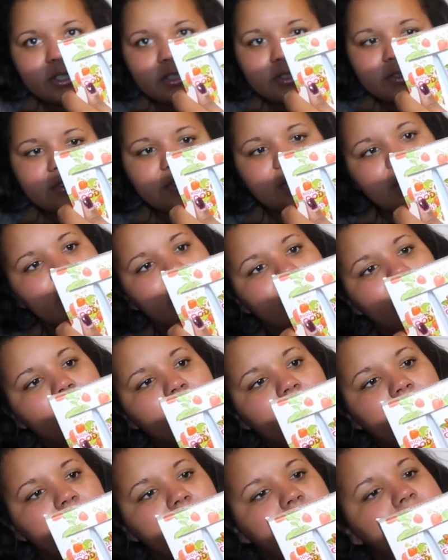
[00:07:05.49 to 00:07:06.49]
So
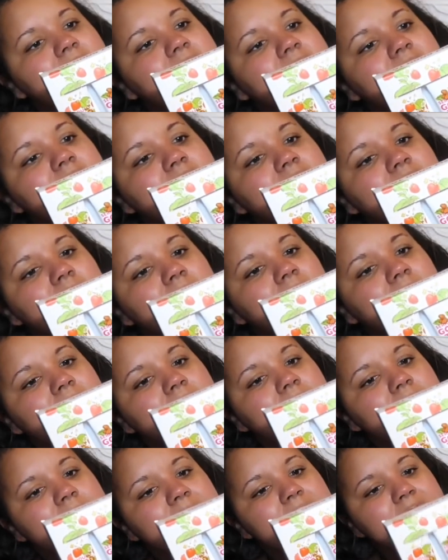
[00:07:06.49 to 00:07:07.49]
I will take this to work
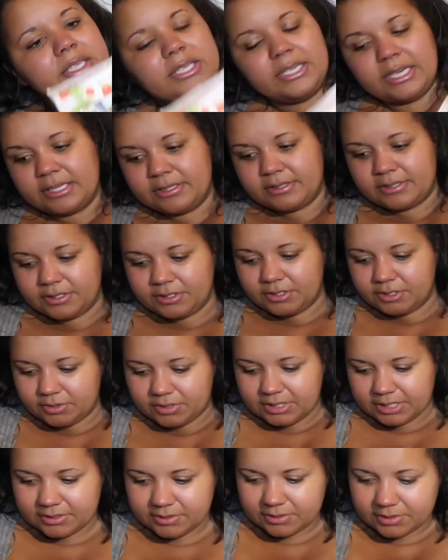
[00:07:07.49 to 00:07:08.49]
with me, as I do
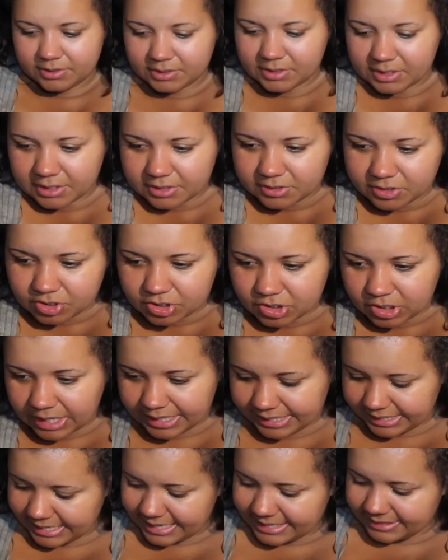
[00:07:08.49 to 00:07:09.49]
tend to get
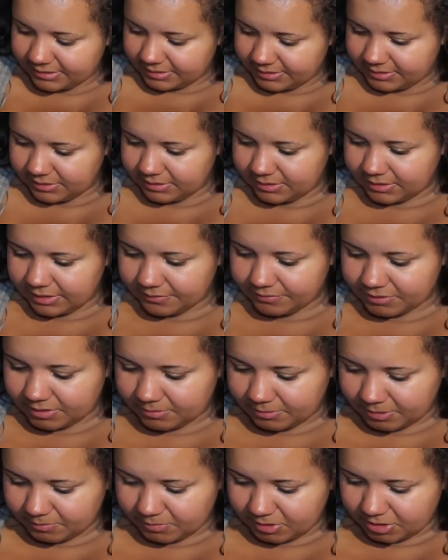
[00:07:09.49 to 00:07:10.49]
dry hands and stuff, and
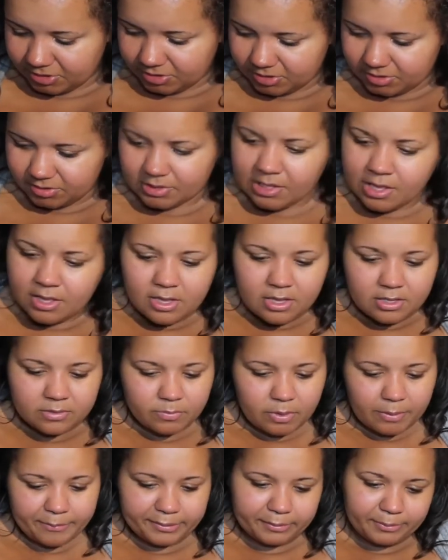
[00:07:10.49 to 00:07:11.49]
sometimes I just
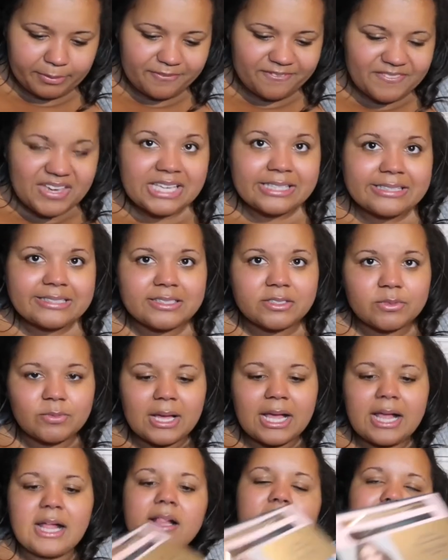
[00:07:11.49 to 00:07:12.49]
put a bit on my face as
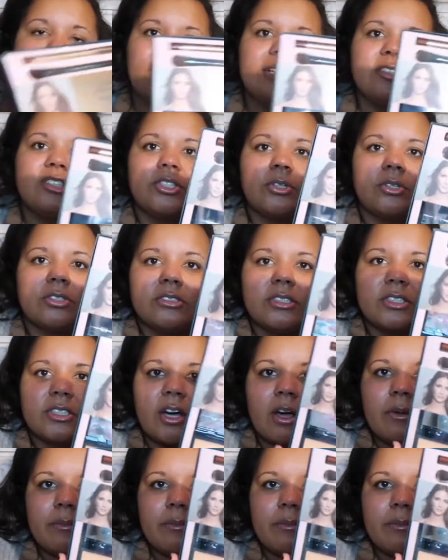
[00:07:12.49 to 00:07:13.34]
well. And she also got